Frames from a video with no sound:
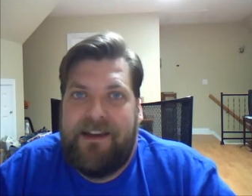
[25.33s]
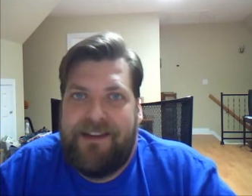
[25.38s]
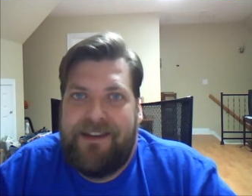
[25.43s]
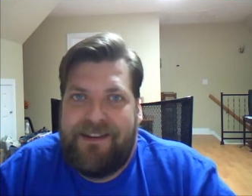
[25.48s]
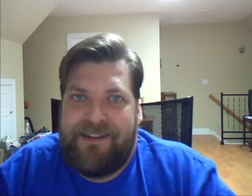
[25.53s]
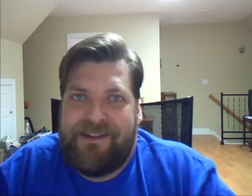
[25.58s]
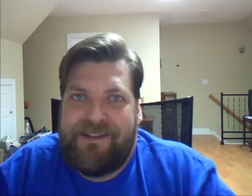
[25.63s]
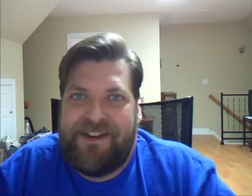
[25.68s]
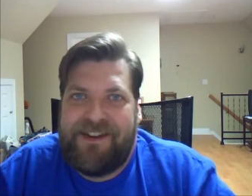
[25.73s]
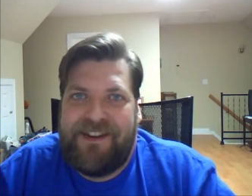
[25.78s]

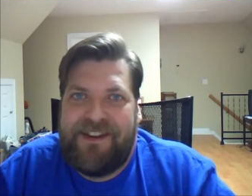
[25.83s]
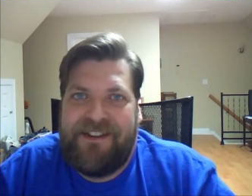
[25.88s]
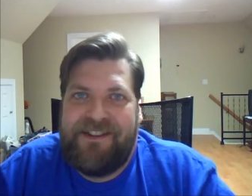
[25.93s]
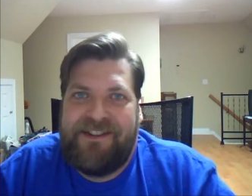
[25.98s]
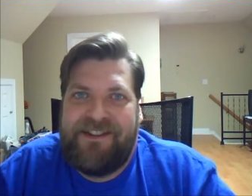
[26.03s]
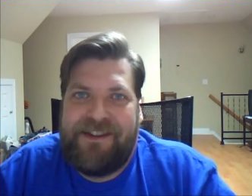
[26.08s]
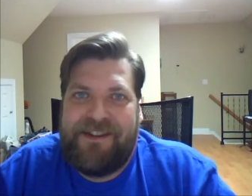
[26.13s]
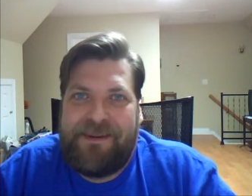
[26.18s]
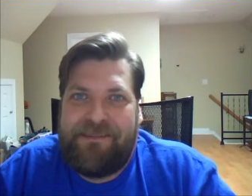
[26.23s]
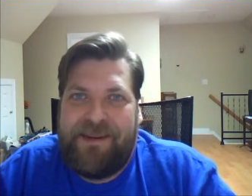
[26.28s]
decided to
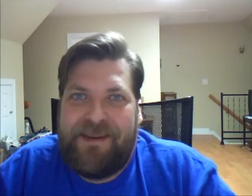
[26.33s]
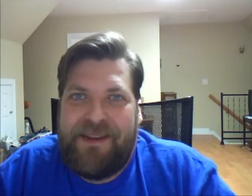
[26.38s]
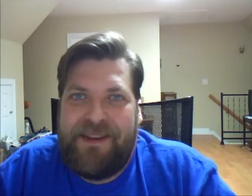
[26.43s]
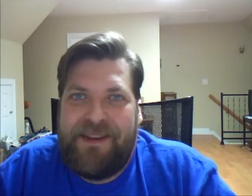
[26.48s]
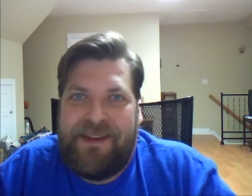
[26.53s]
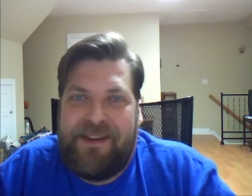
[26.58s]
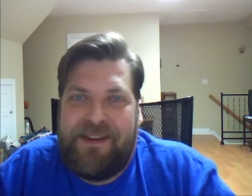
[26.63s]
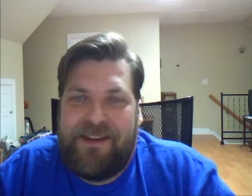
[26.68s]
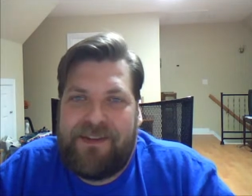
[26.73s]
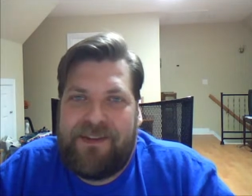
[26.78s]
jump in
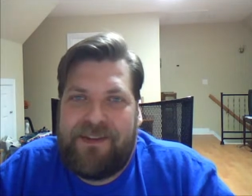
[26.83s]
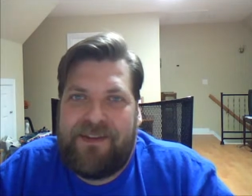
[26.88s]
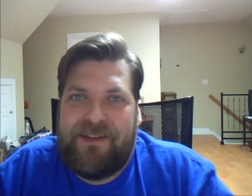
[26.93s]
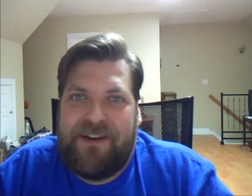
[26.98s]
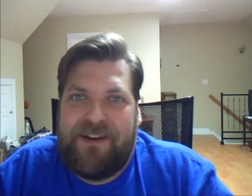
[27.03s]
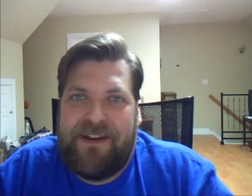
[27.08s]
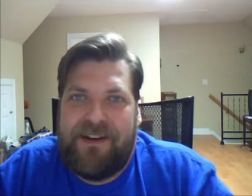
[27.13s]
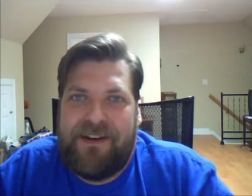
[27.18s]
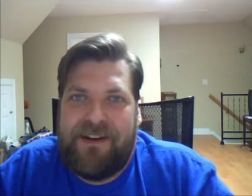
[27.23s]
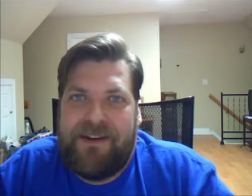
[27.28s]
this
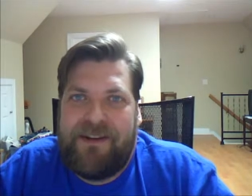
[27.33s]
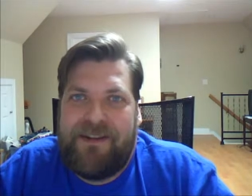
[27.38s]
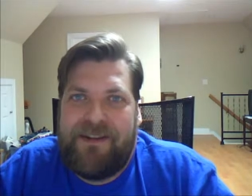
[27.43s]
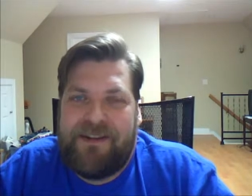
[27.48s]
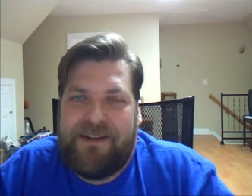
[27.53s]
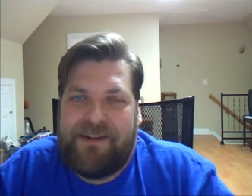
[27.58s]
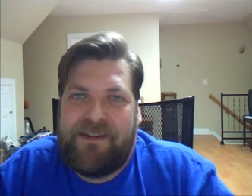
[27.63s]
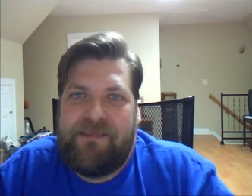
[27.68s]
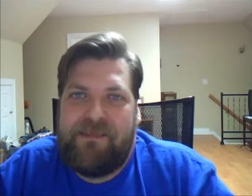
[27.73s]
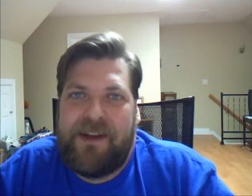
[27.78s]

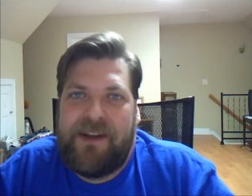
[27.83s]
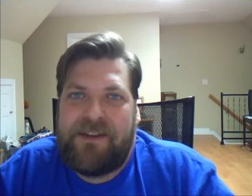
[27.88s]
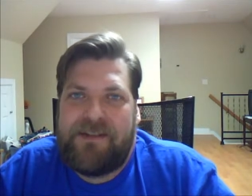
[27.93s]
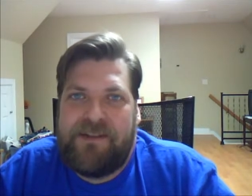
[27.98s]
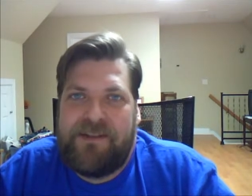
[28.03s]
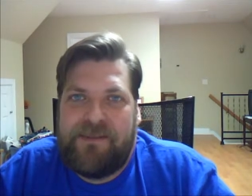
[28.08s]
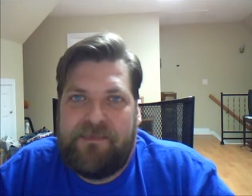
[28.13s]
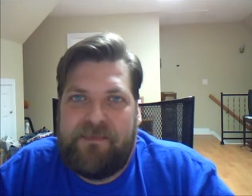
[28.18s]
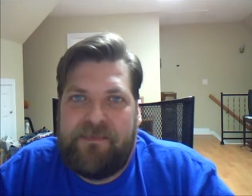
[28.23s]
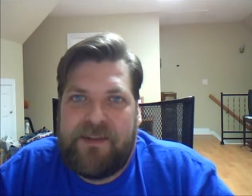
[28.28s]

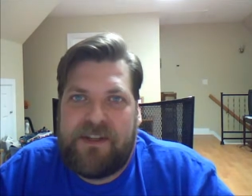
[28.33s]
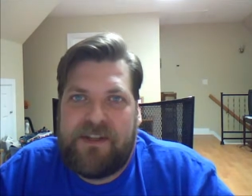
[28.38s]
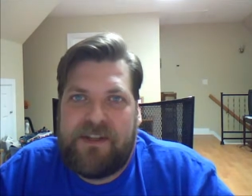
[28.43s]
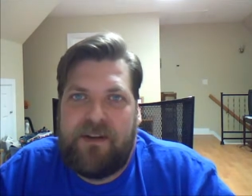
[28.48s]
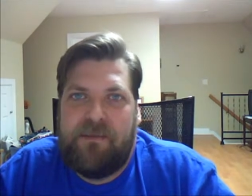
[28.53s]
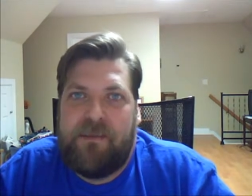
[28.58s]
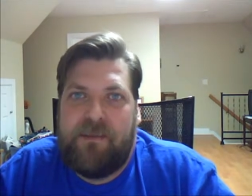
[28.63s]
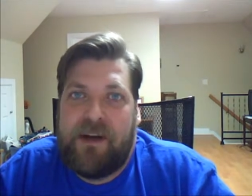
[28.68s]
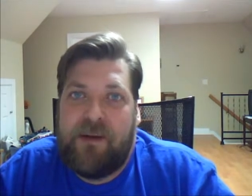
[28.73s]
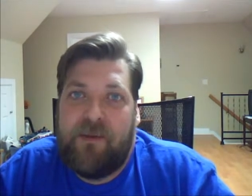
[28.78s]
semester. And so
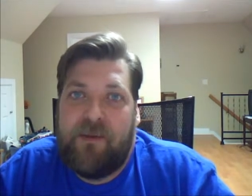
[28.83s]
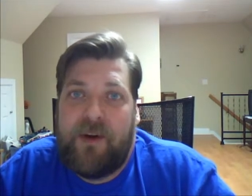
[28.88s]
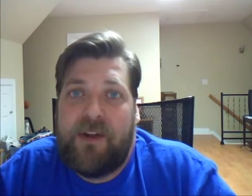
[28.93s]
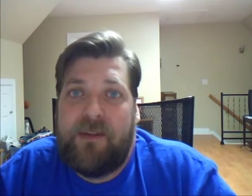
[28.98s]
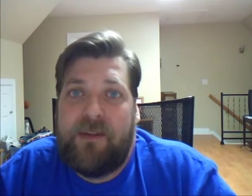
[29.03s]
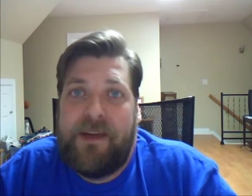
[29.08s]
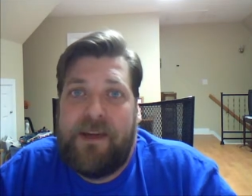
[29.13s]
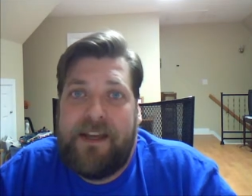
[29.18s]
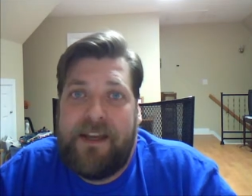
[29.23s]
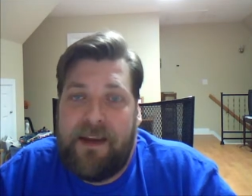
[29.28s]
bear with
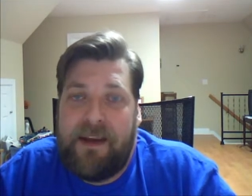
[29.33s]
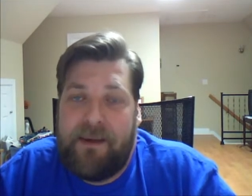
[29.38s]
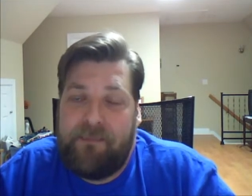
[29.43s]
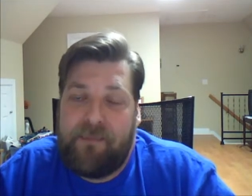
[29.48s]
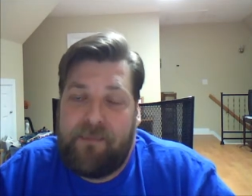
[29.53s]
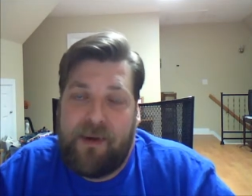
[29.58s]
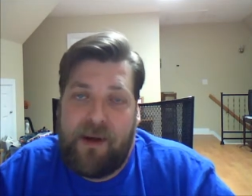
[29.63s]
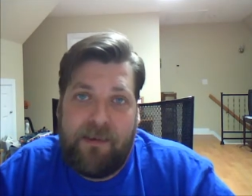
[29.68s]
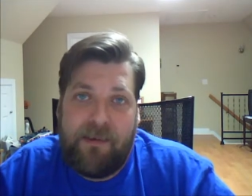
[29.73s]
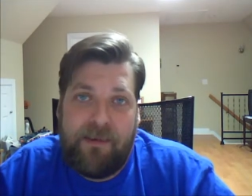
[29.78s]
me. I'm
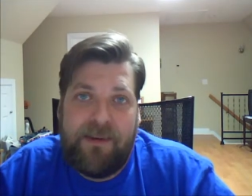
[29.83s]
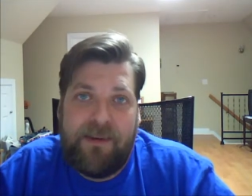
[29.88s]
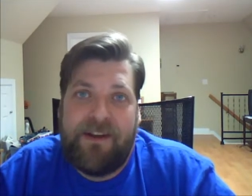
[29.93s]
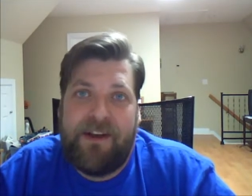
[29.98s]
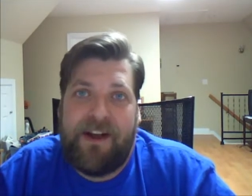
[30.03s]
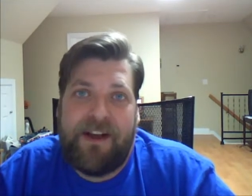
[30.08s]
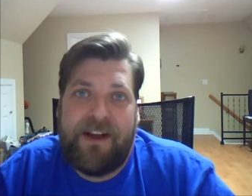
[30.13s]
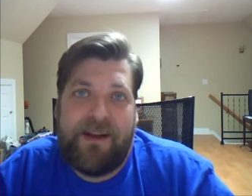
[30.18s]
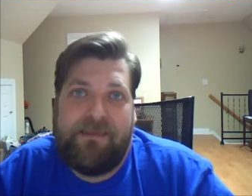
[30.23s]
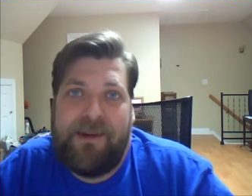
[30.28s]
probably
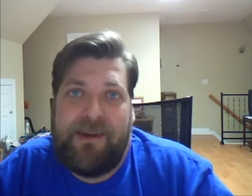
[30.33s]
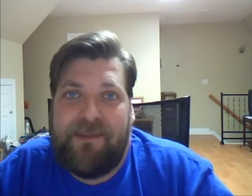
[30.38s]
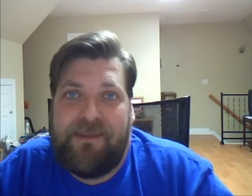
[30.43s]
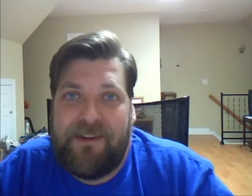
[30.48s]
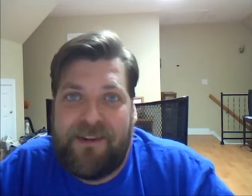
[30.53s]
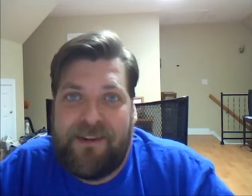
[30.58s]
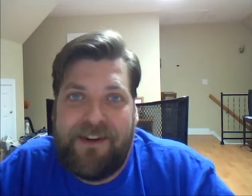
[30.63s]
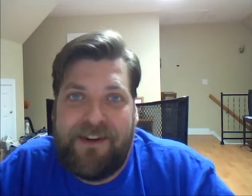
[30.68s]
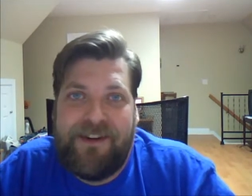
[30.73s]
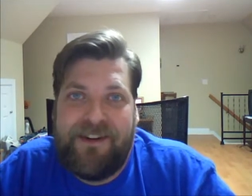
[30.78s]
not going to be
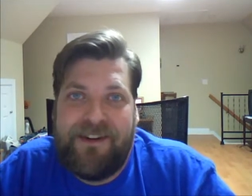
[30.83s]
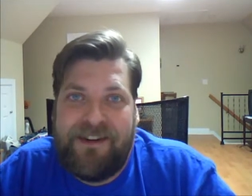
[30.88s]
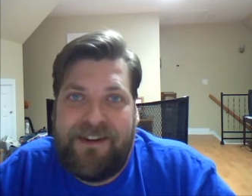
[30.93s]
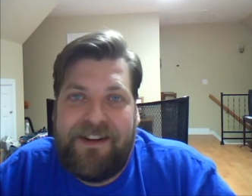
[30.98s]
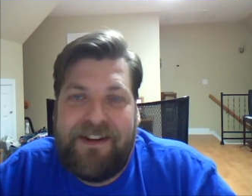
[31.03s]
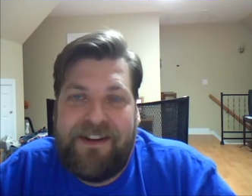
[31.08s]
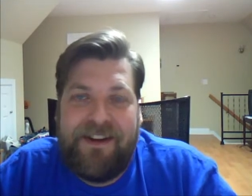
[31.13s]
very good.